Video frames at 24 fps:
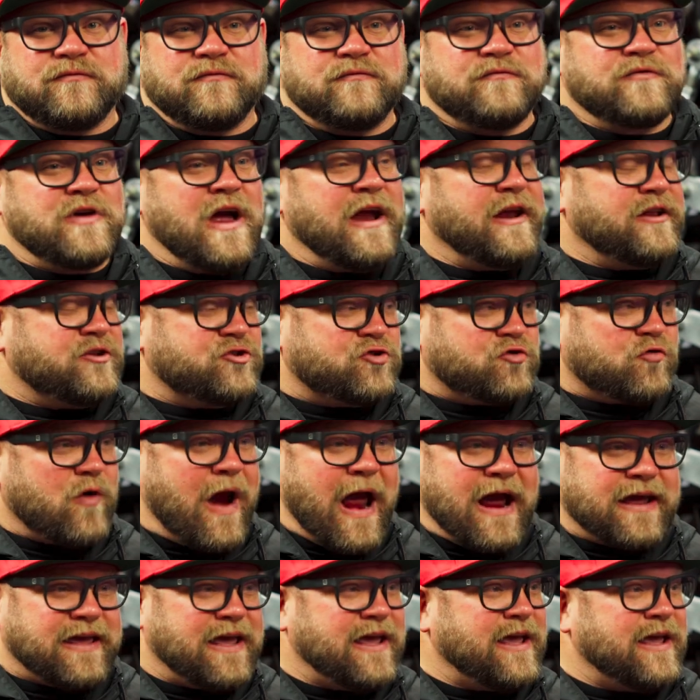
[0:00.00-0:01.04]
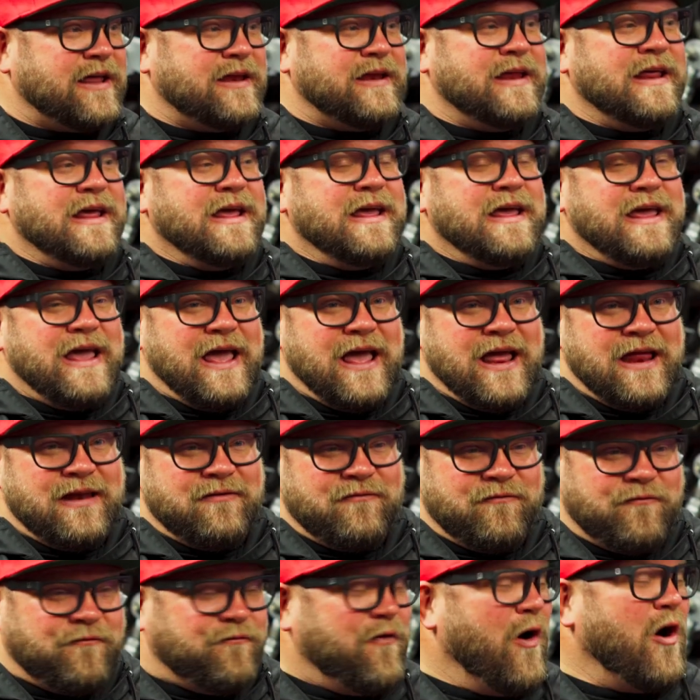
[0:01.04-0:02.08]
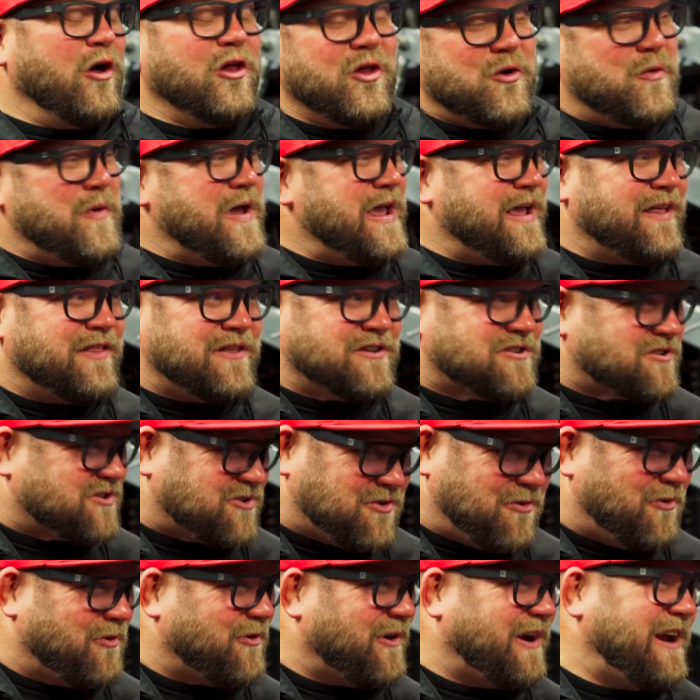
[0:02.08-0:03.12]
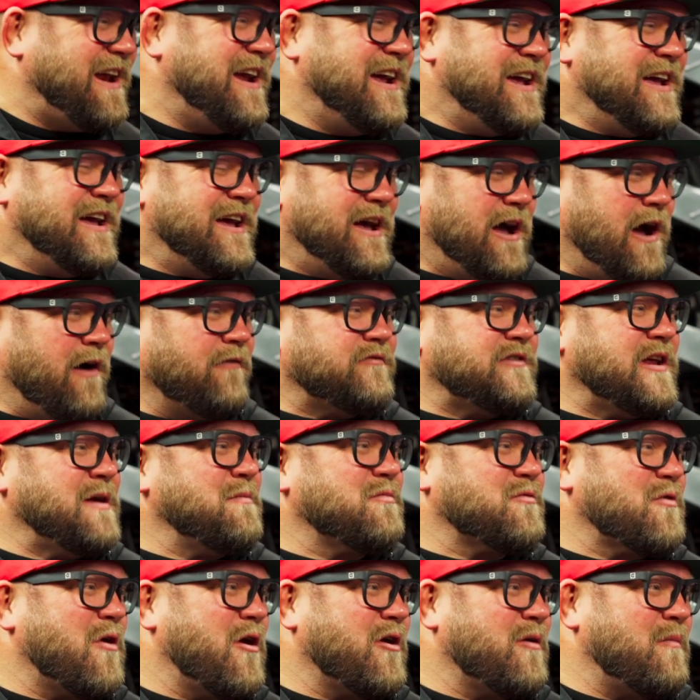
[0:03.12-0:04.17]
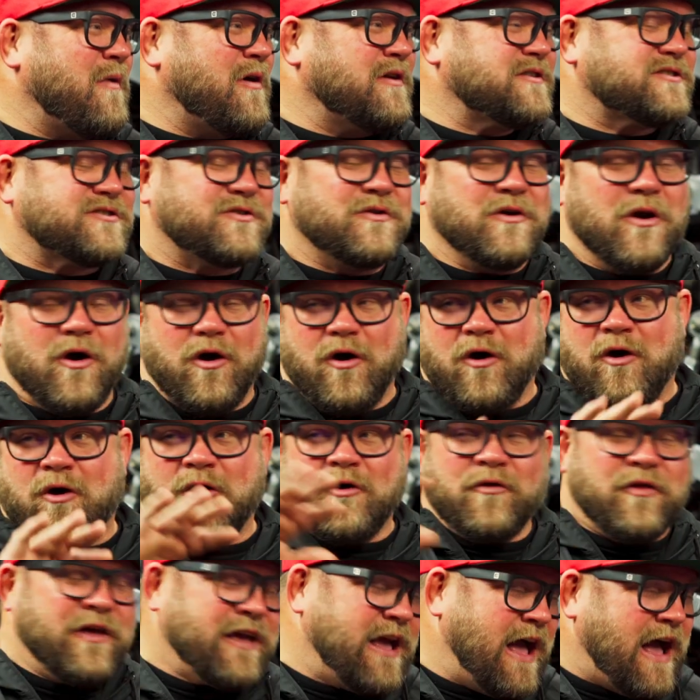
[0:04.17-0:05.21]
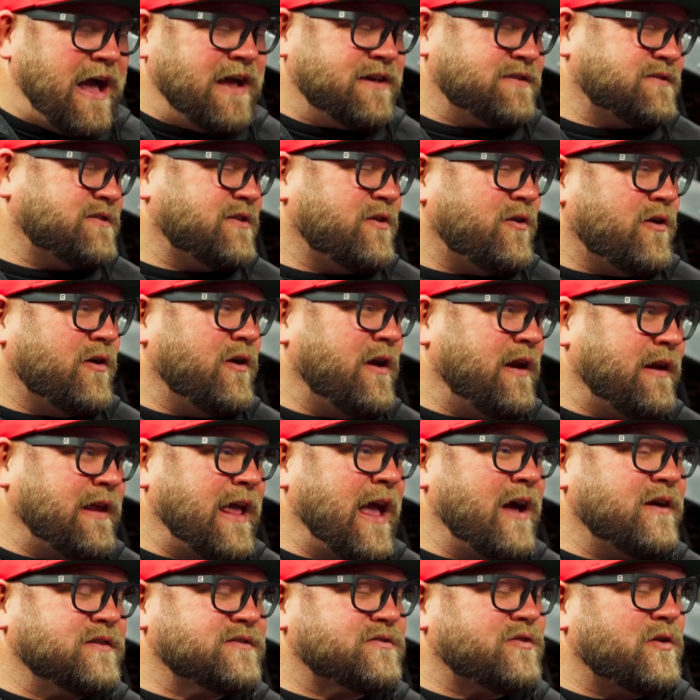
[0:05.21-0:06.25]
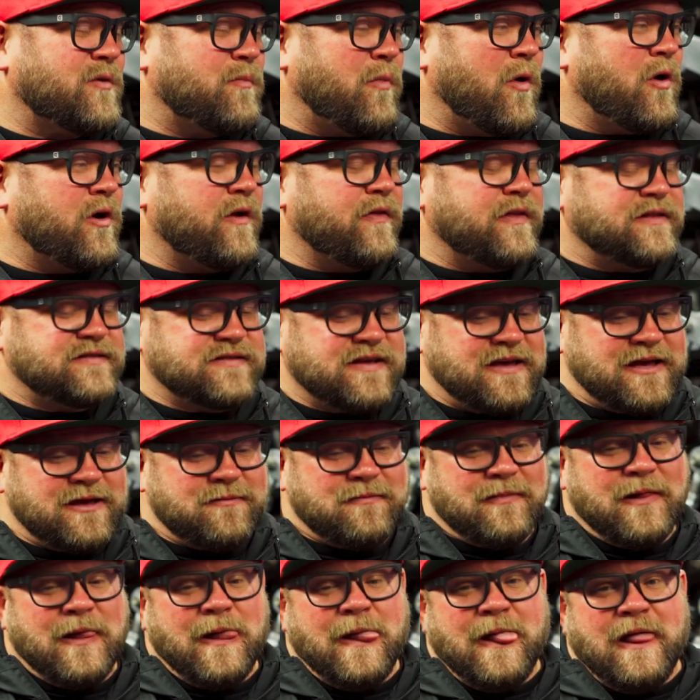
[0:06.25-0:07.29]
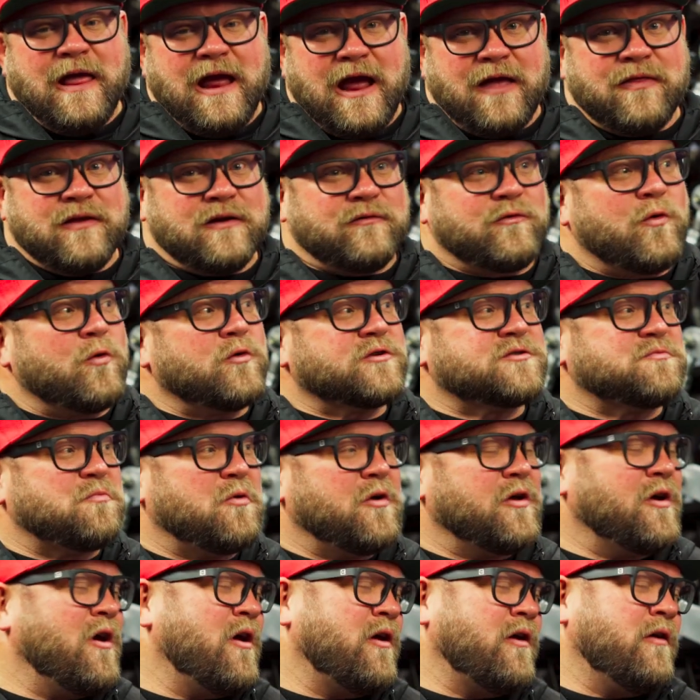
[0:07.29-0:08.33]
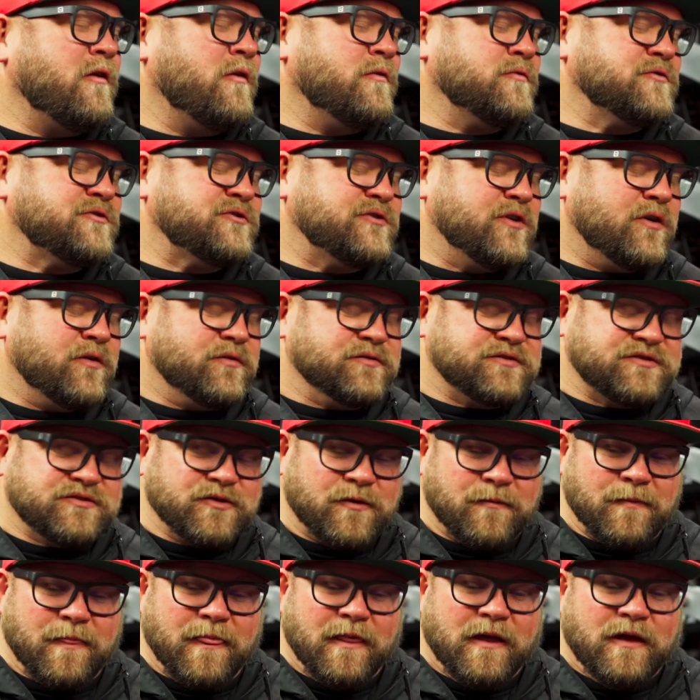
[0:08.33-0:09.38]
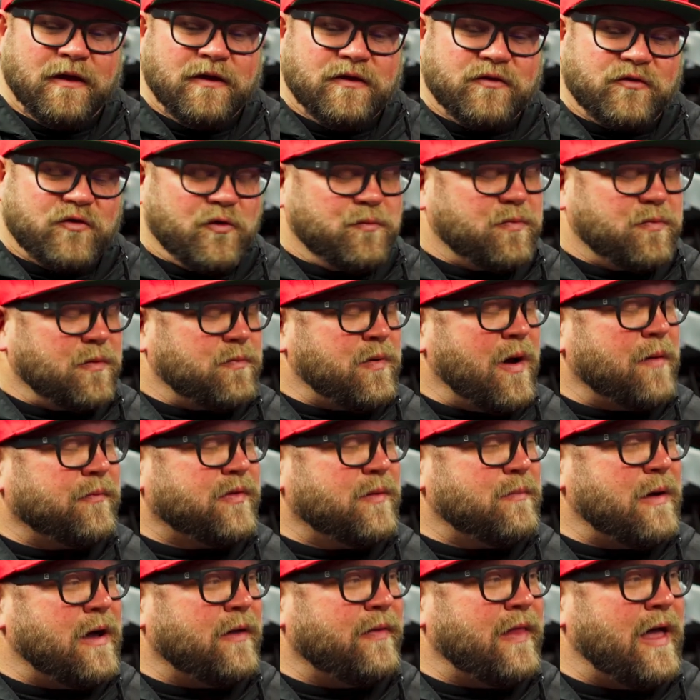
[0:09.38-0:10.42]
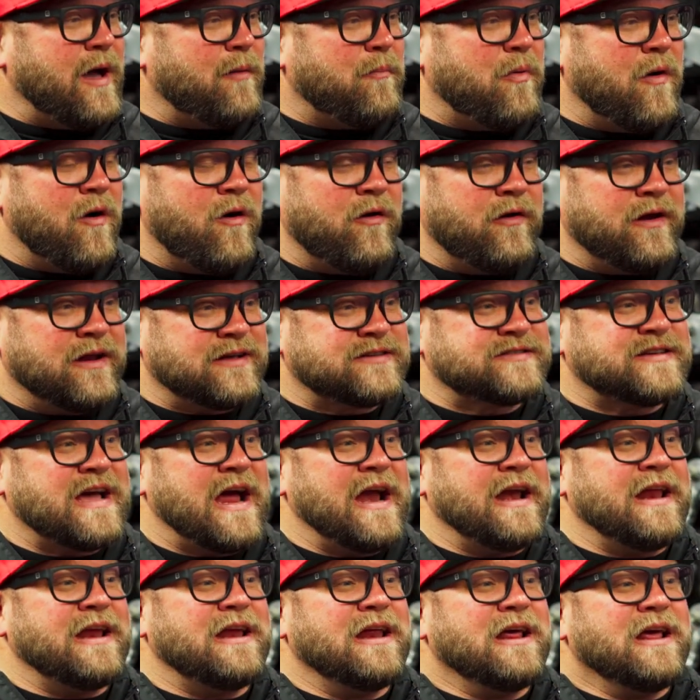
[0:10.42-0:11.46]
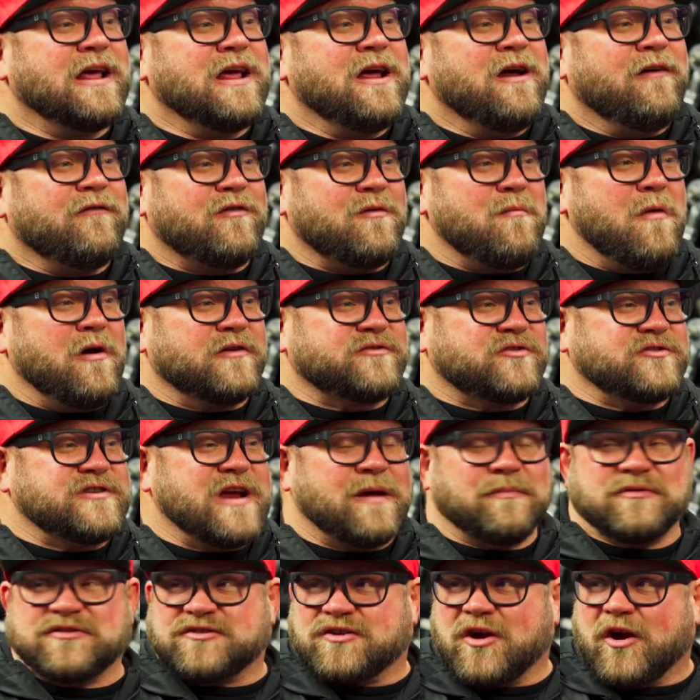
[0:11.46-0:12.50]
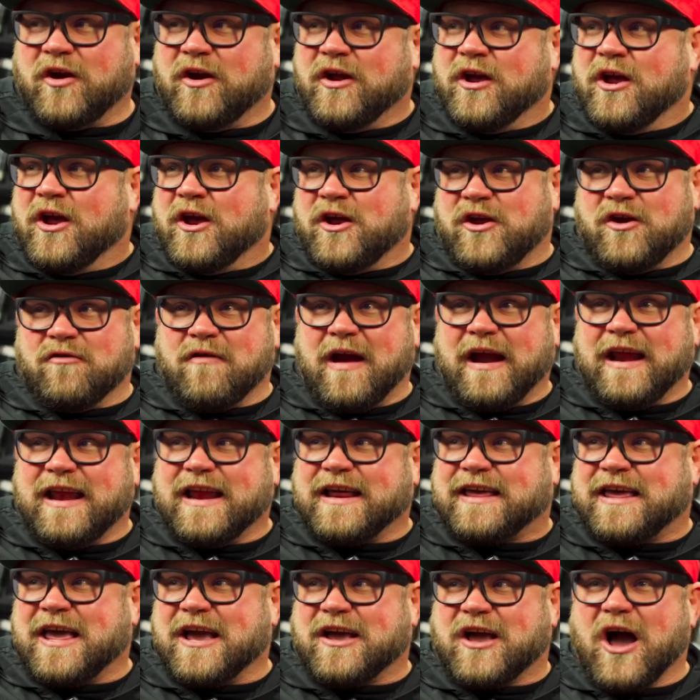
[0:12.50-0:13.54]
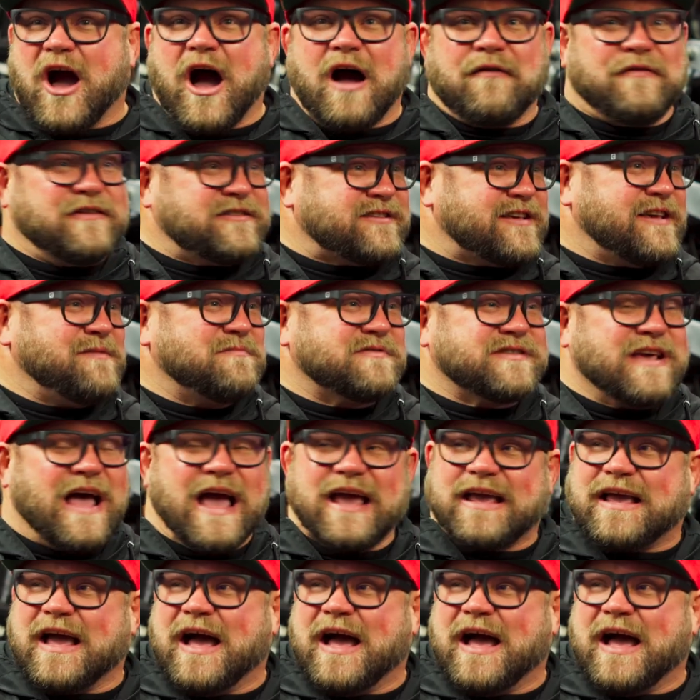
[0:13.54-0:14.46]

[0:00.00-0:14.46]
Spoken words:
of tracking and following the story of Team Throttle Monster and all the guys and gals that are a part of the team. And then, of course, putting on our own shows. So super pumped about that, Paul, and excited for Monster Jam to start. You're ready to kick off. It seems like